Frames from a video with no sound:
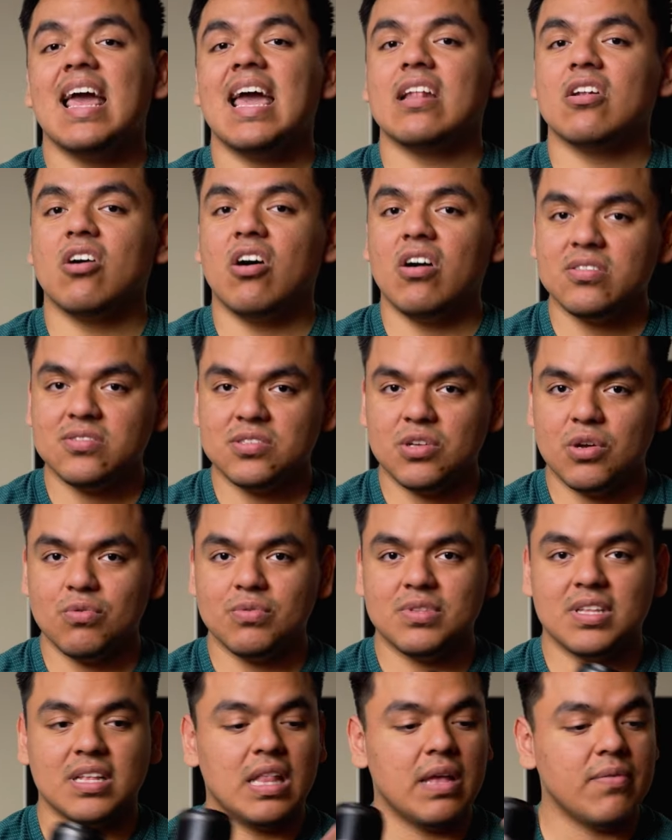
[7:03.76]
and also
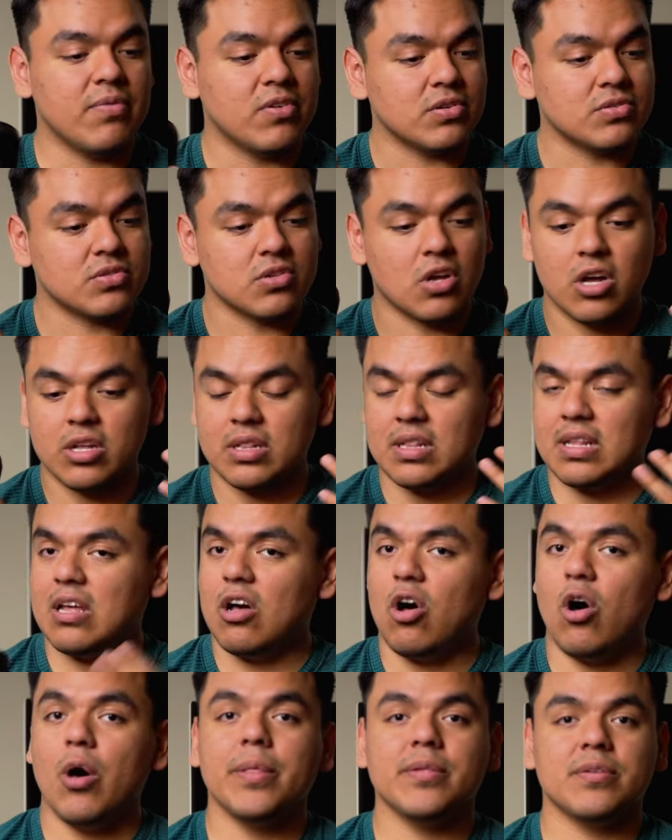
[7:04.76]
delivers on
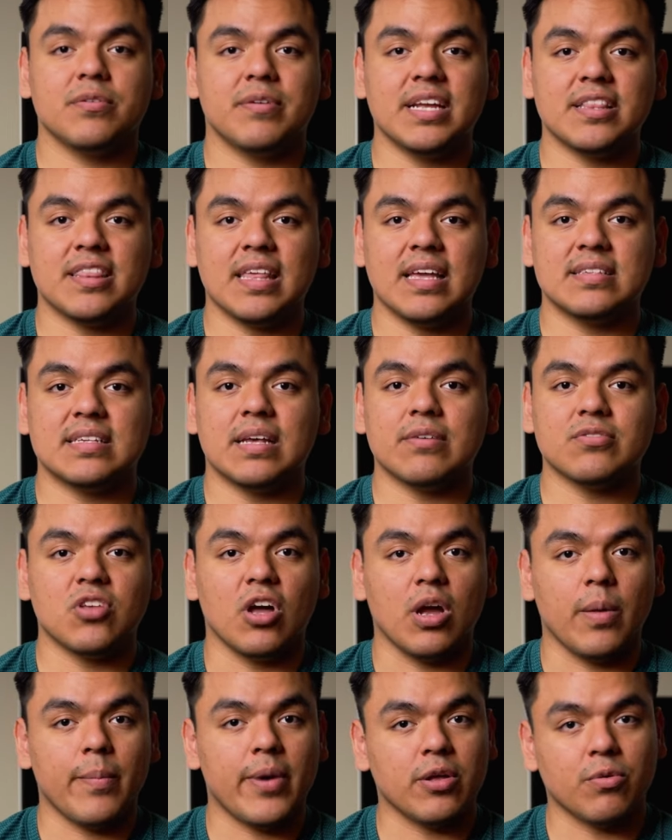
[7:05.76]
all the great things I was
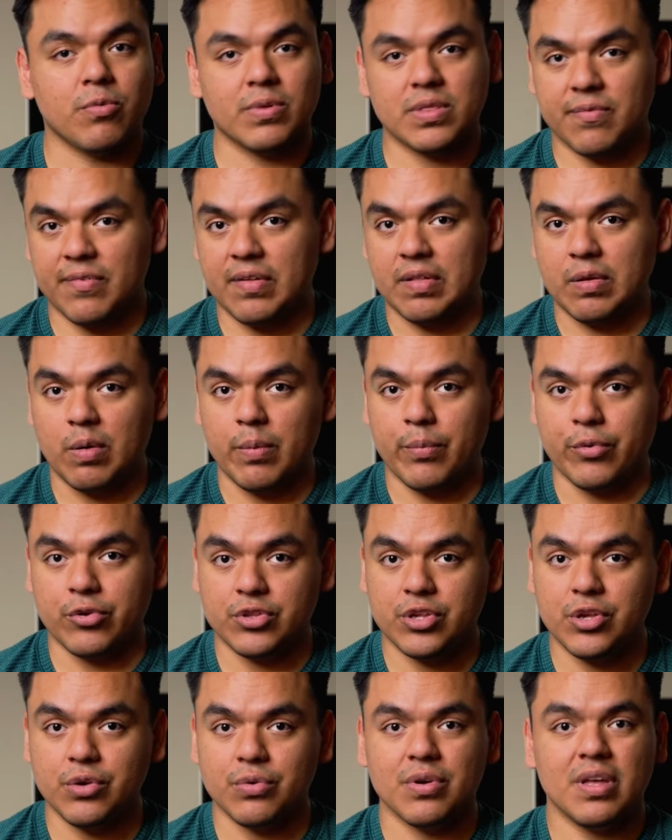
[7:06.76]
talking about with the
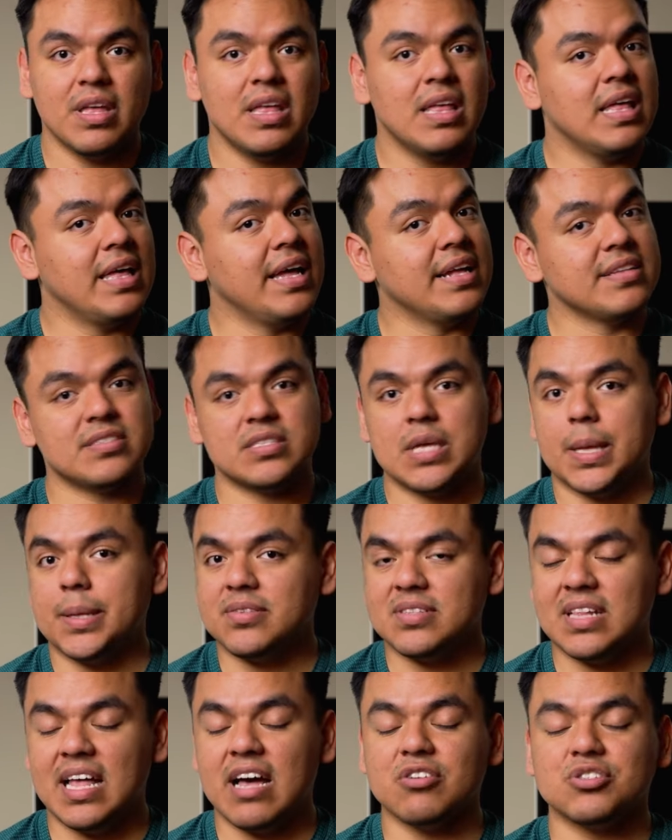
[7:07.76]
51.2. It's not a
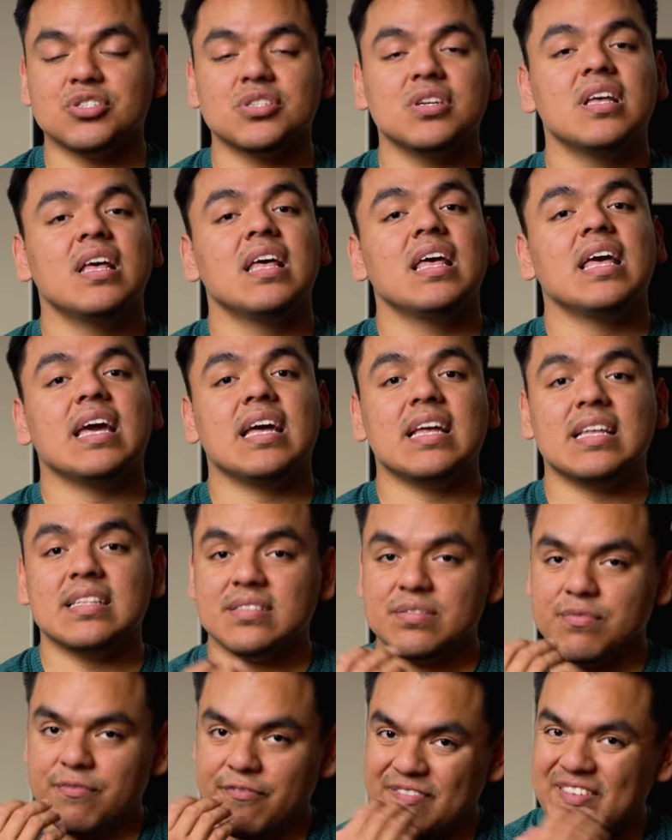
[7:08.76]
slouch,
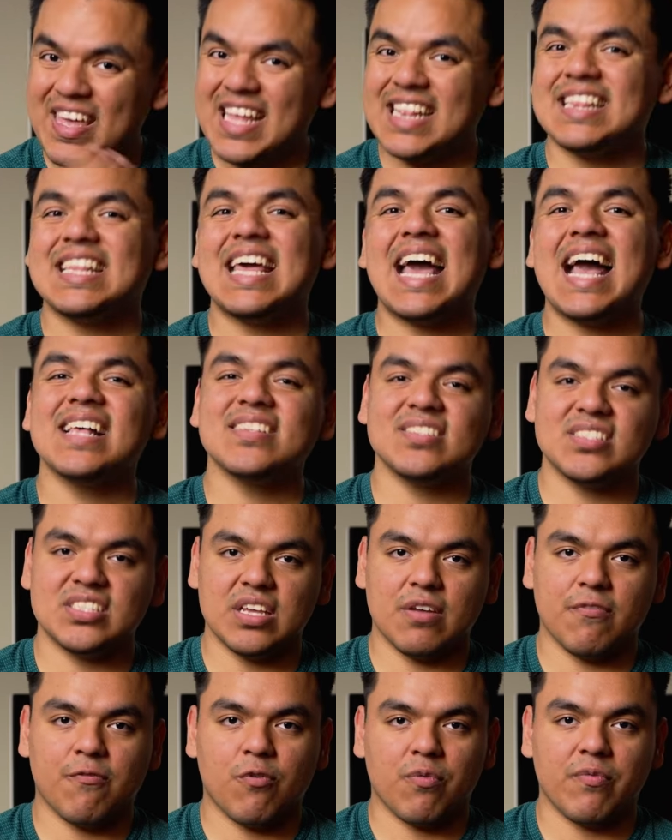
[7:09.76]
it's
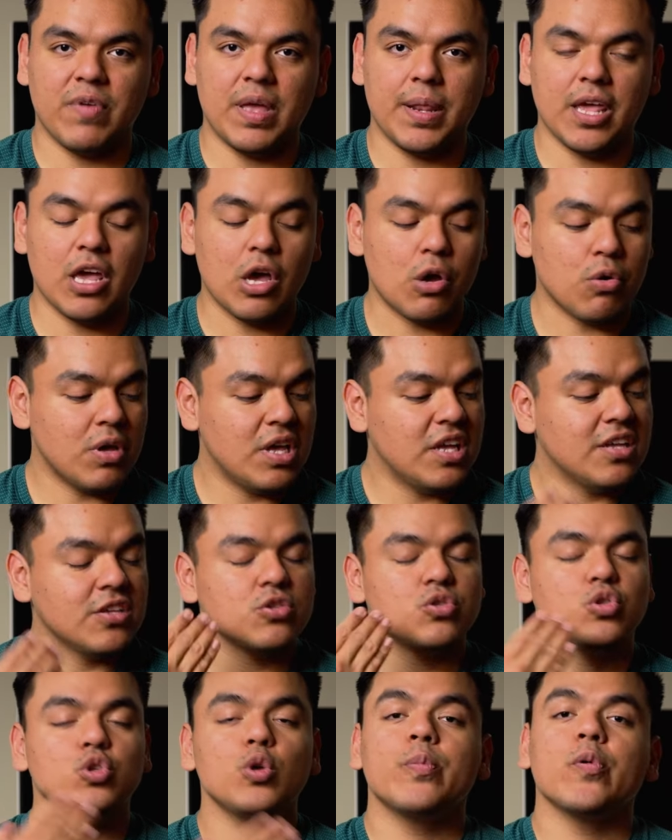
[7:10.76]
fantastic for video,
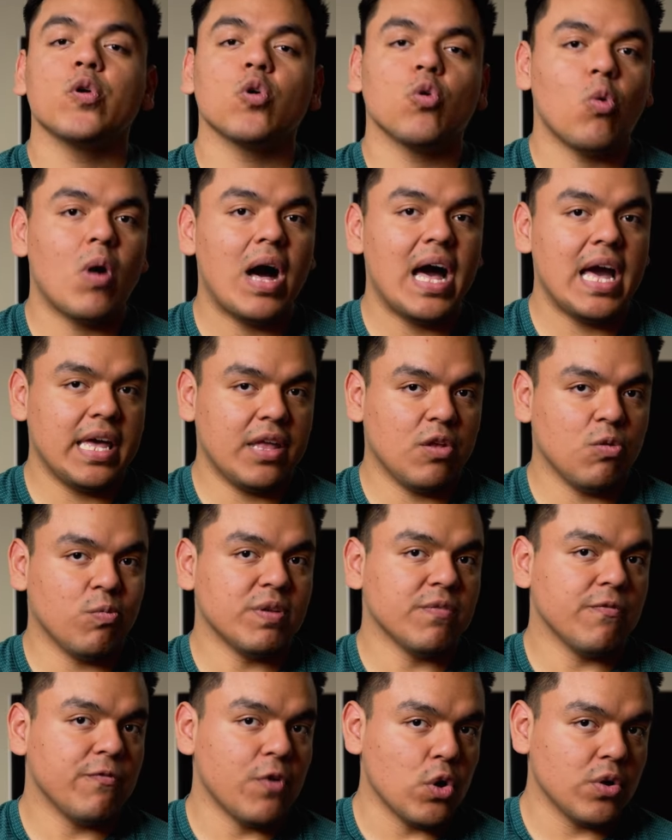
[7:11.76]
super quiet
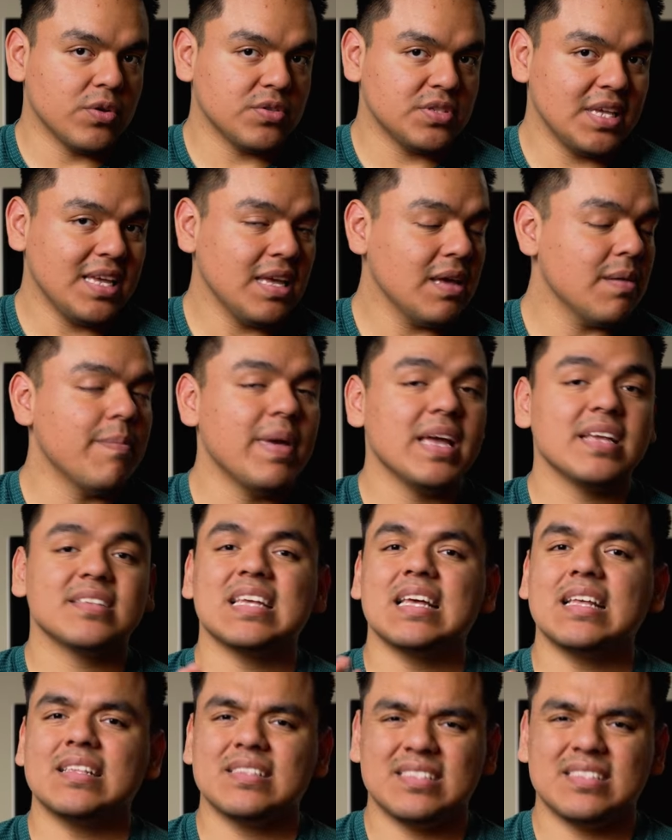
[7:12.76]
when focusing, makes